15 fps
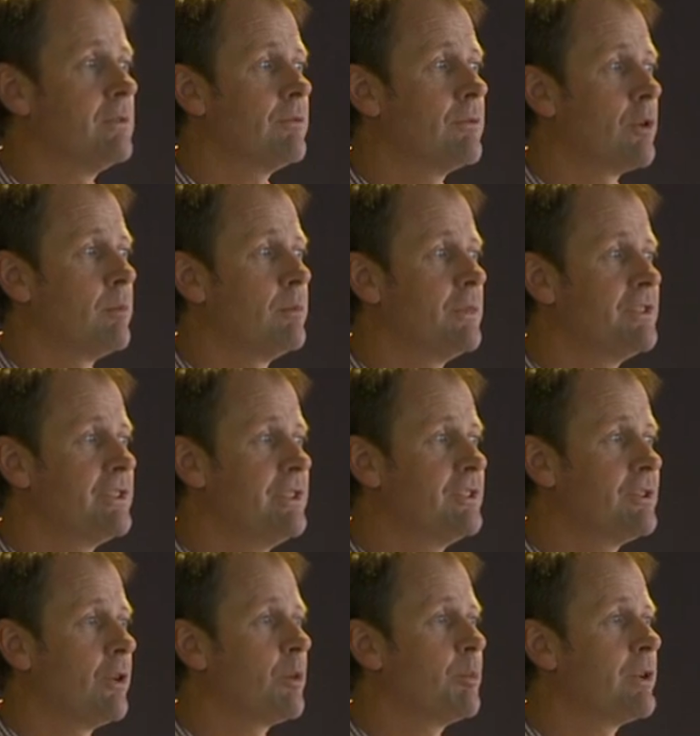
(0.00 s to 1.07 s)
from
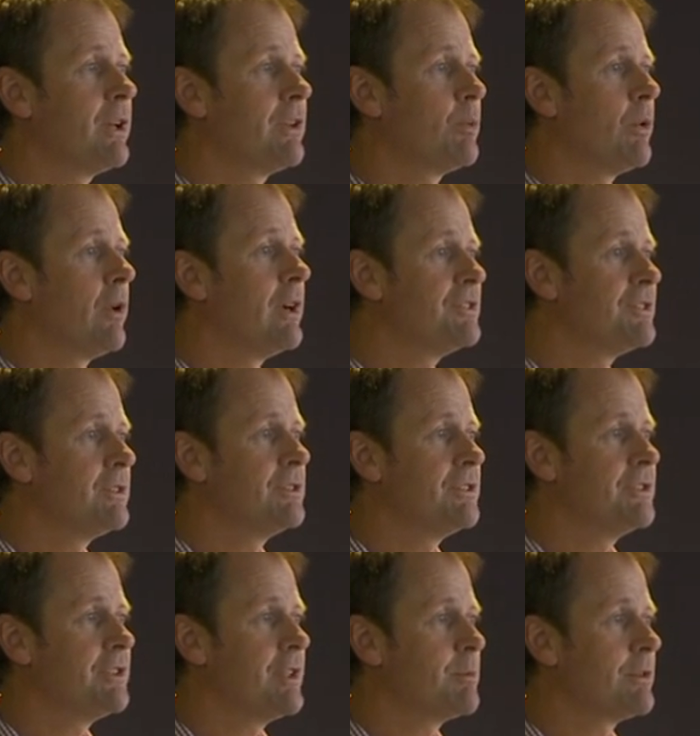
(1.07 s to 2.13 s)
CSOC, but otherwise it's
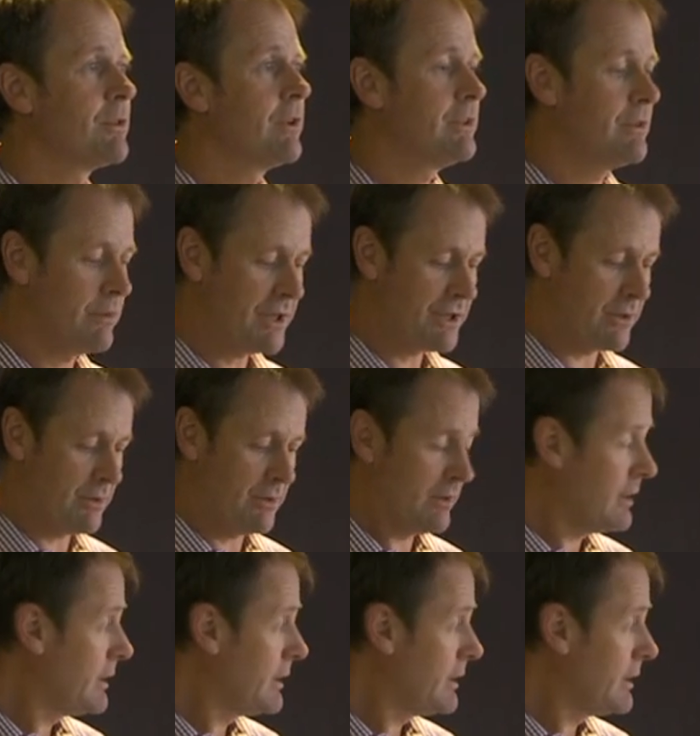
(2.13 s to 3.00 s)
a step in the right direction.